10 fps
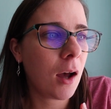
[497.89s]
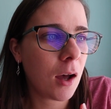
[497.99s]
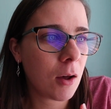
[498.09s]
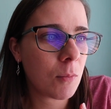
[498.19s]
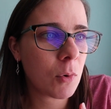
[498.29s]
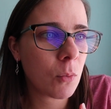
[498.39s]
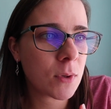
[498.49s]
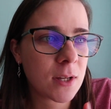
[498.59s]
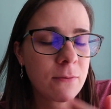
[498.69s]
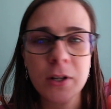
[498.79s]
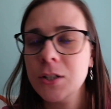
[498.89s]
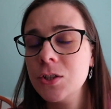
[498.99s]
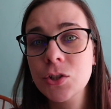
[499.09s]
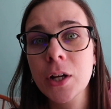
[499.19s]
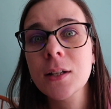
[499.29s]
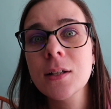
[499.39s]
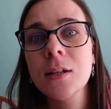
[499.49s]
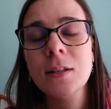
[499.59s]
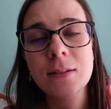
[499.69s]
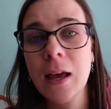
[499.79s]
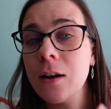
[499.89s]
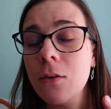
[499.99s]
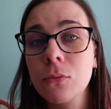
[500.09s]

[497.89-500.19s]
um, was a very strict set